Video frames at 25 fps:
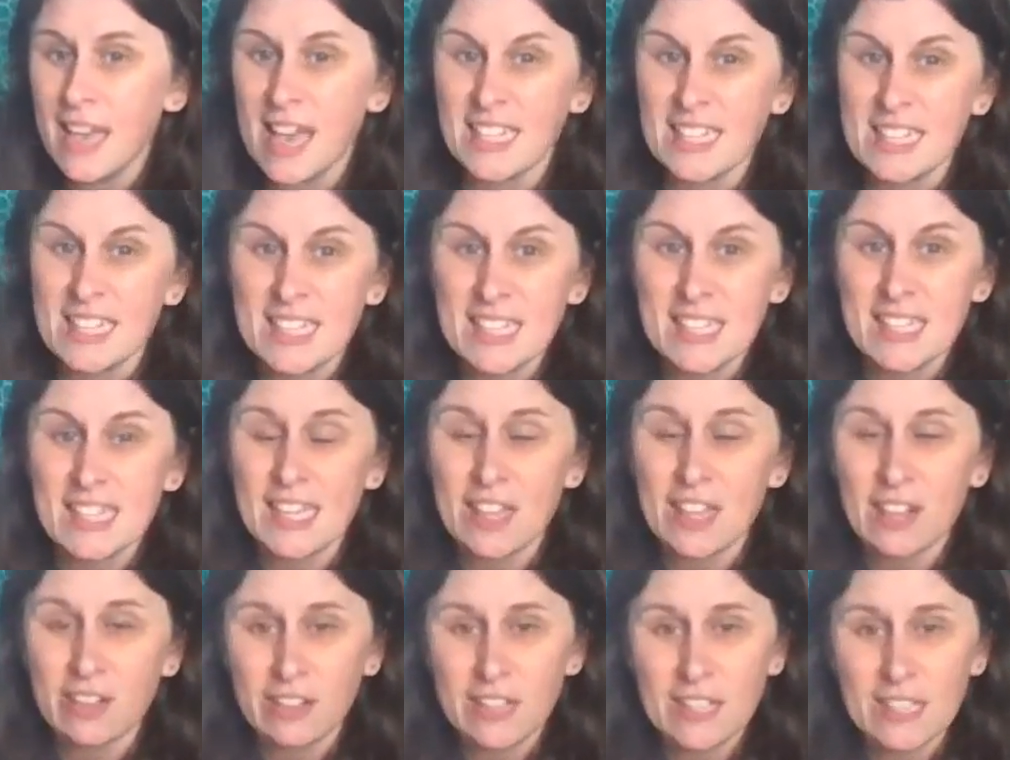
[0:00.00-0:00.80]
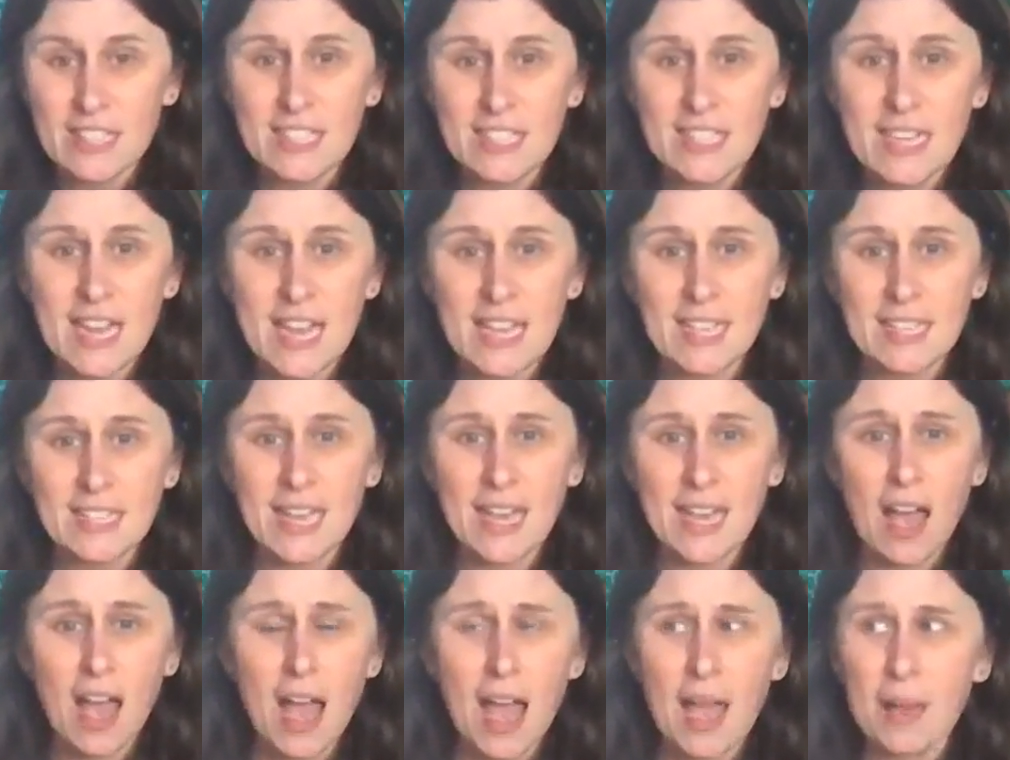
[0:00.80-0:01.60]
And slithering snakes,
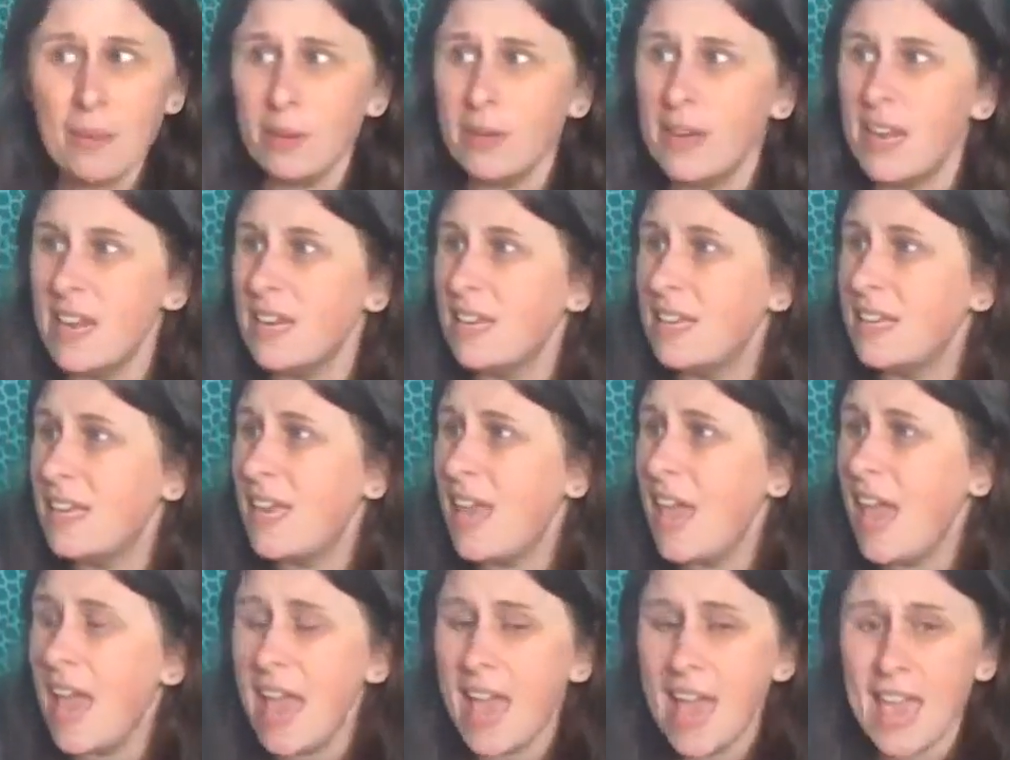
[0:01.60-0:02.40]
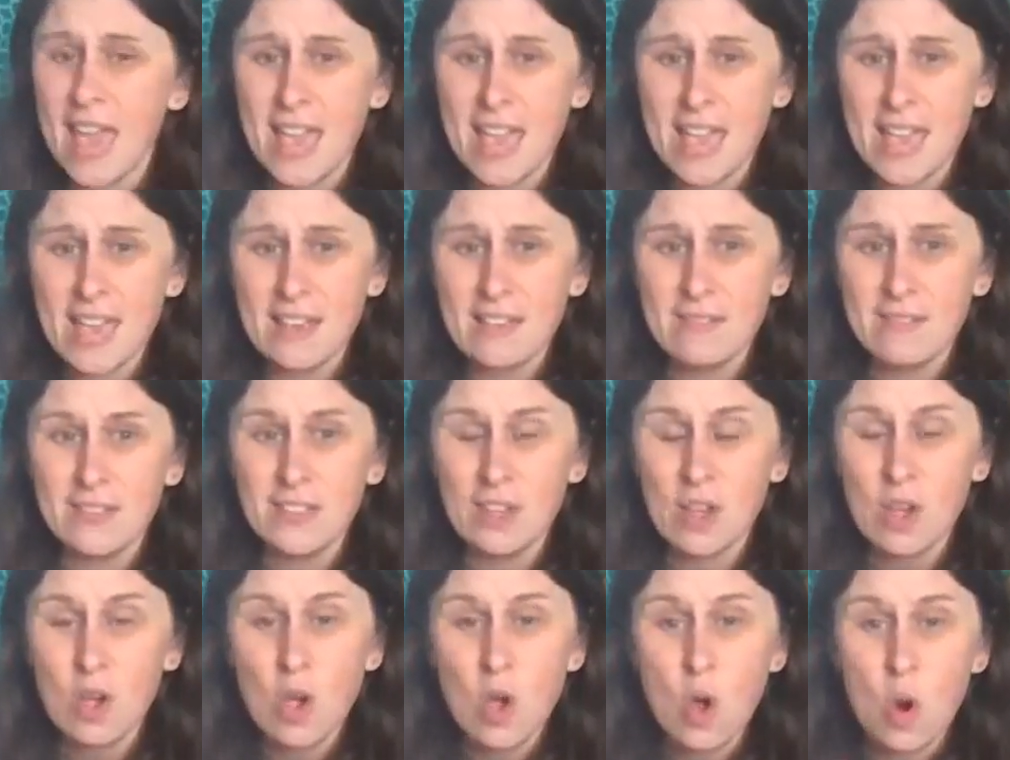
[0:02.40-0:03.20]
they hibernate in caves
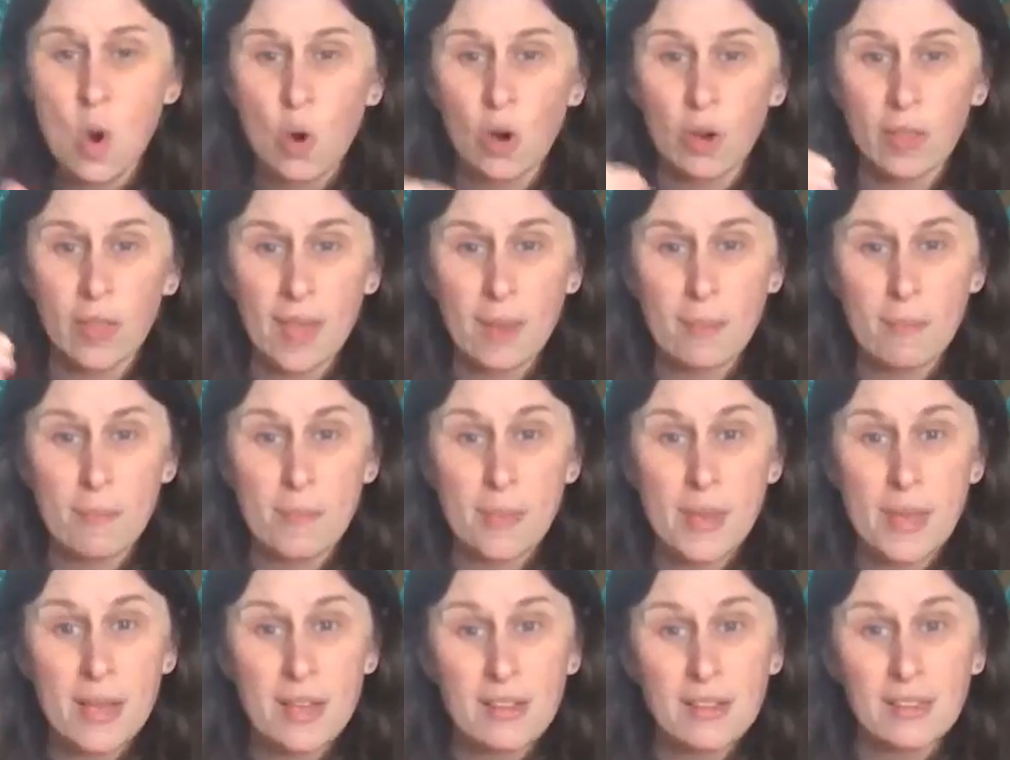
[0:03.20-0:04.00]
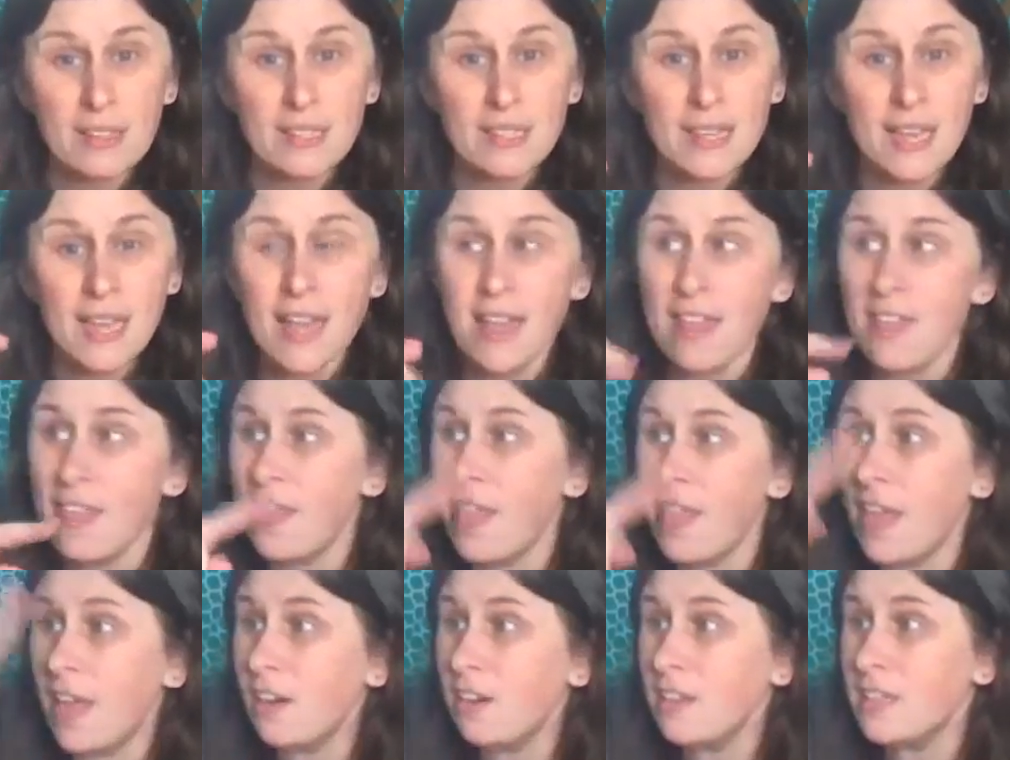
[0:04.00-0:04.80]
or they build
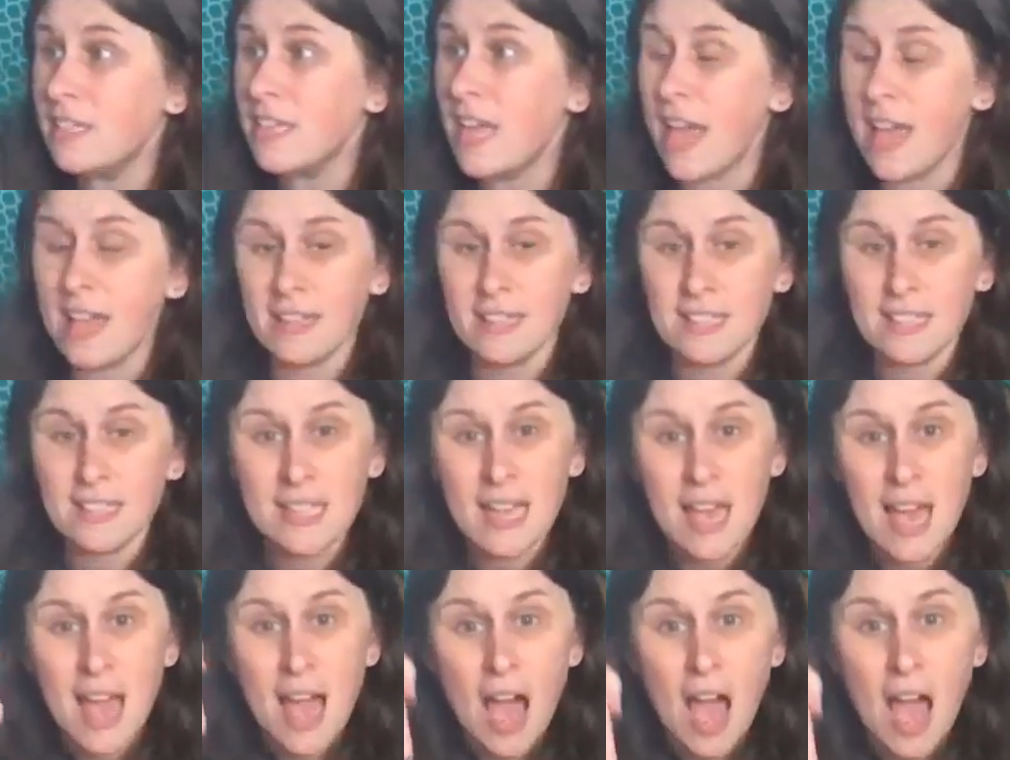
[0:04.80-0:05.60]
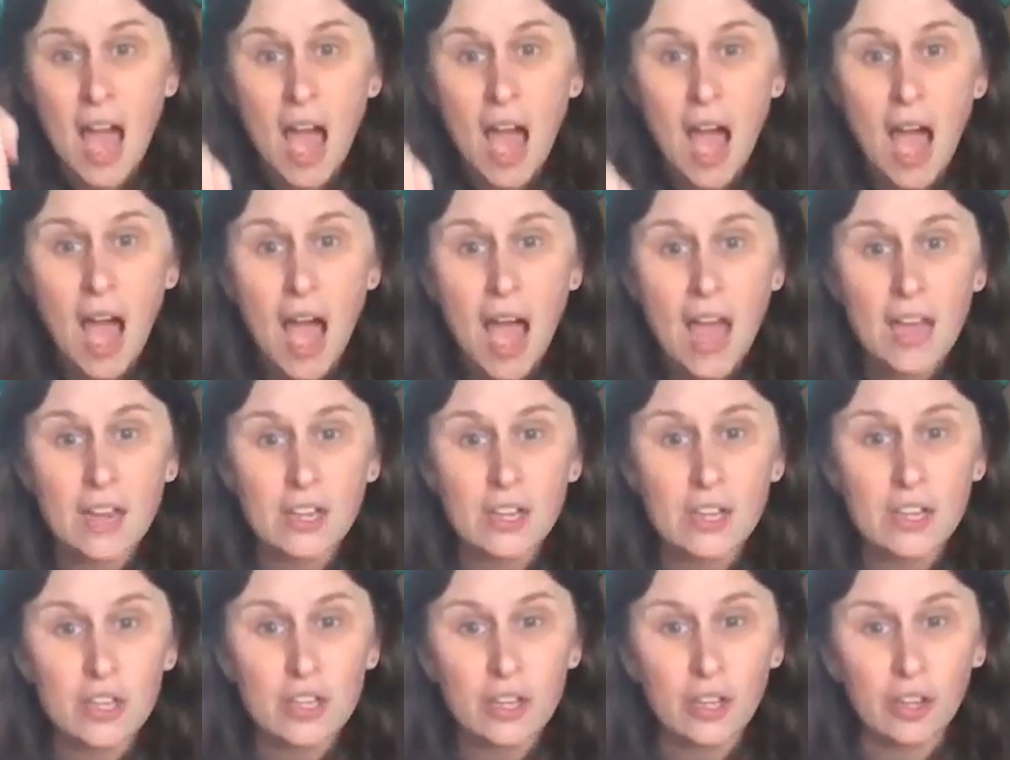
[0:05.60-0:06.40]
their dens
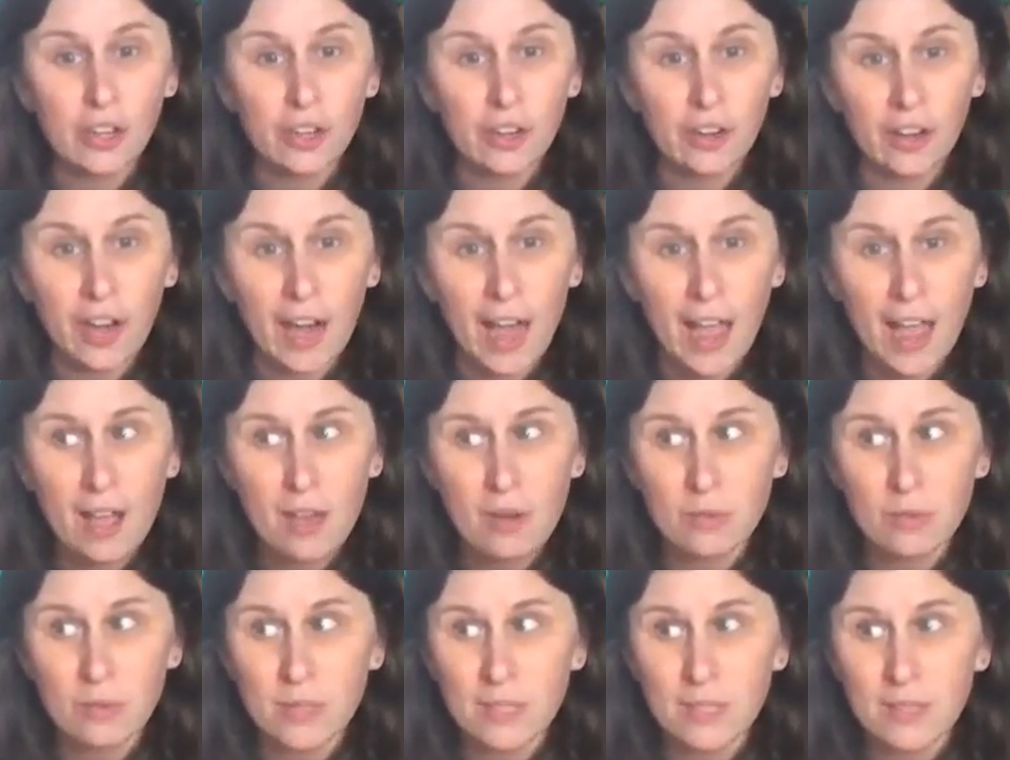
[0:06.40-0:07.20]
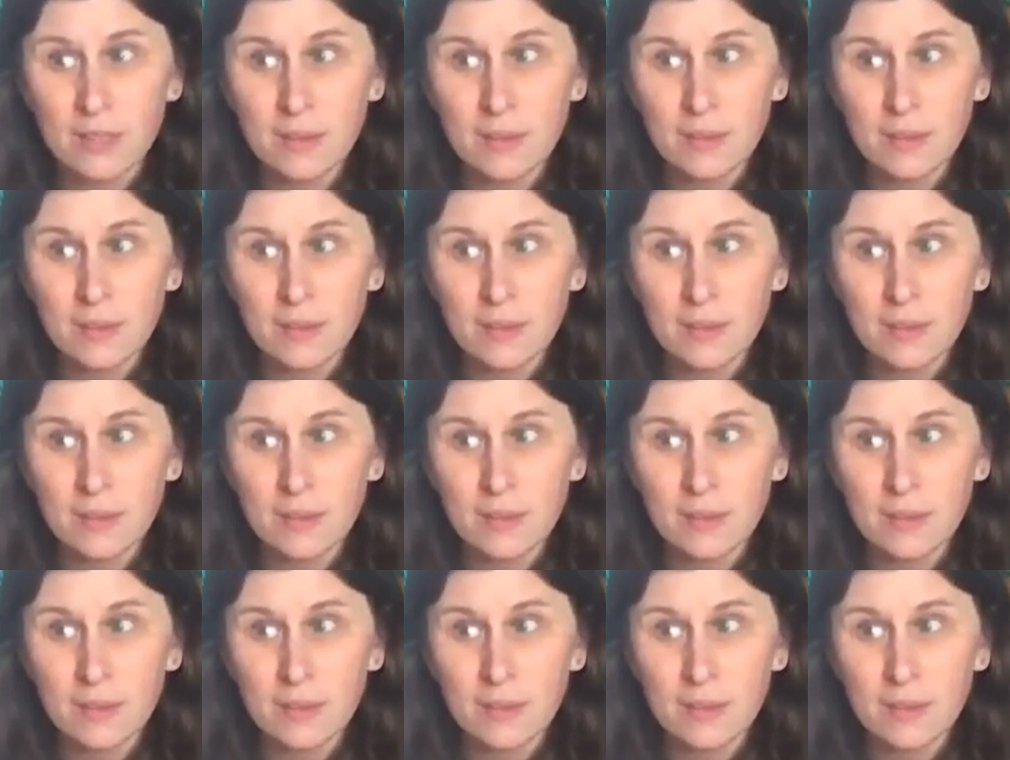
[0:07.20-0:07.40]
underground.